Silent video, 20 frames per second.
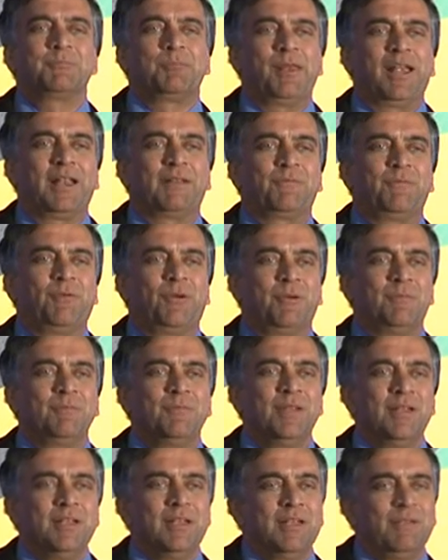platform
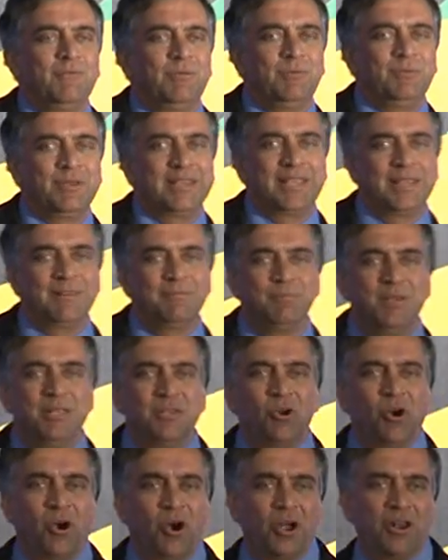where we can be
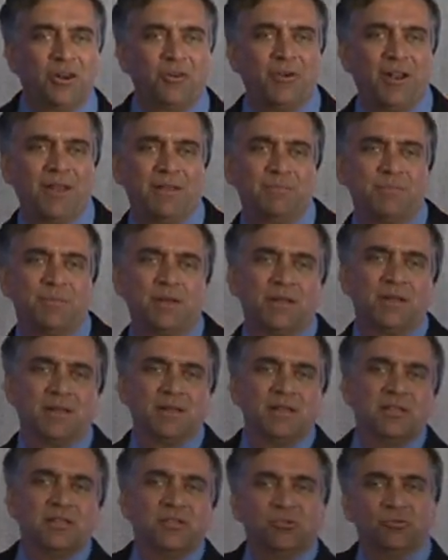the on-ramp
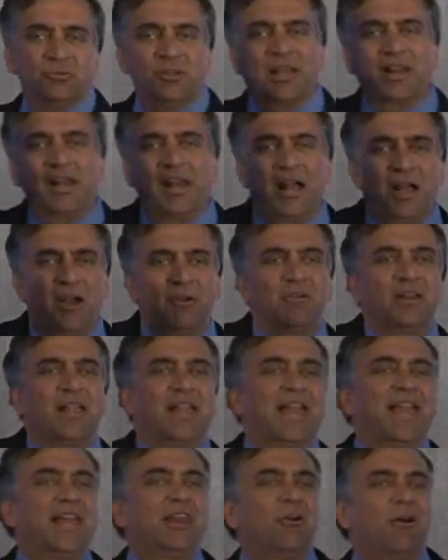to the cloud
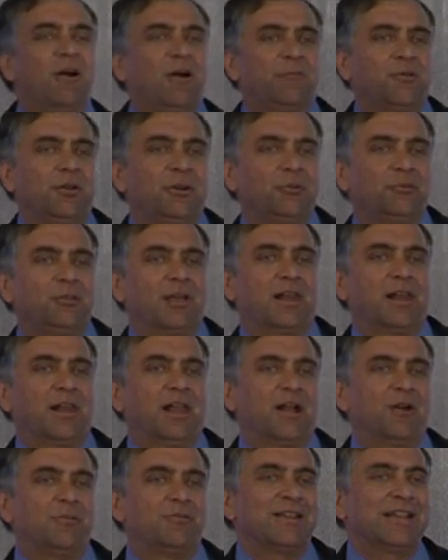and offering to the
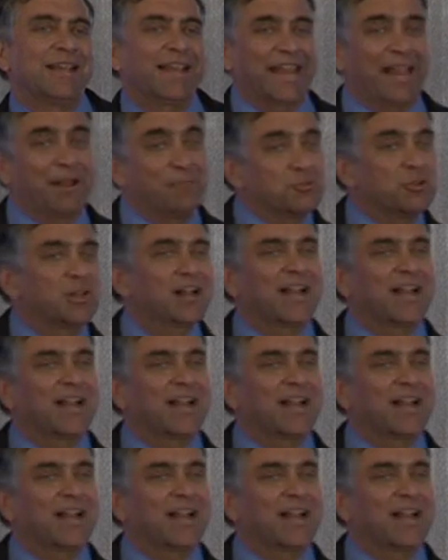cloud, capture